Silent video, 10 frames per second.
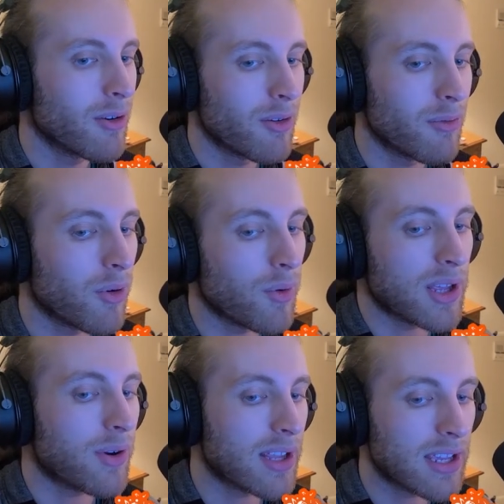well, what do you
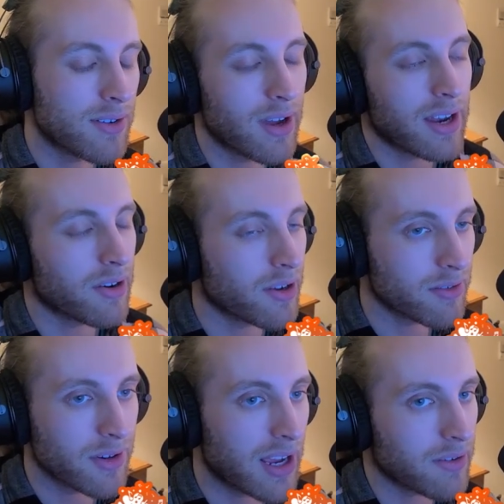want to eat? Well, I don't know. Or
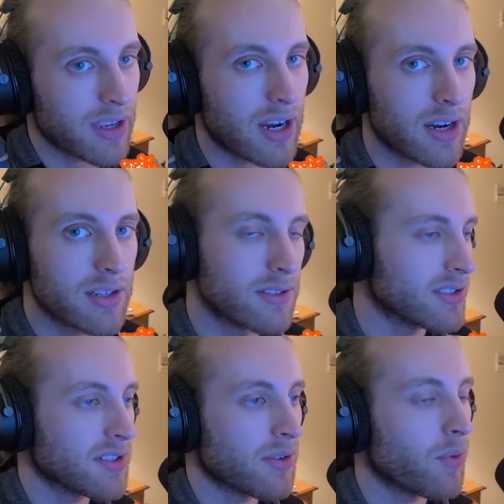I don't care. Just
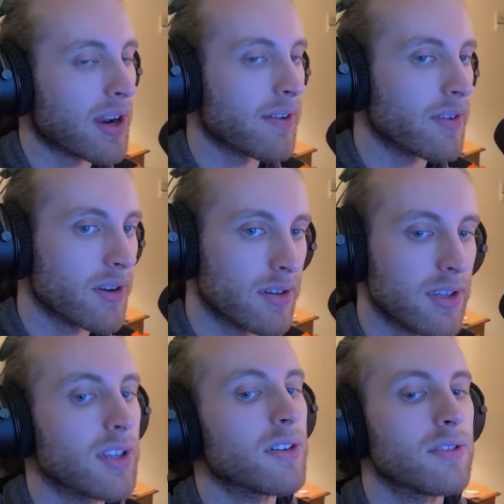like whatever, you
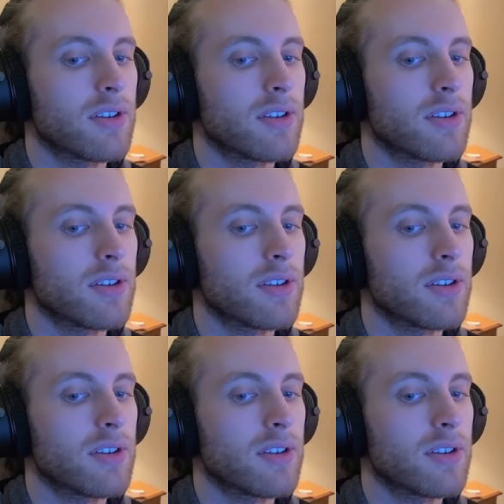know?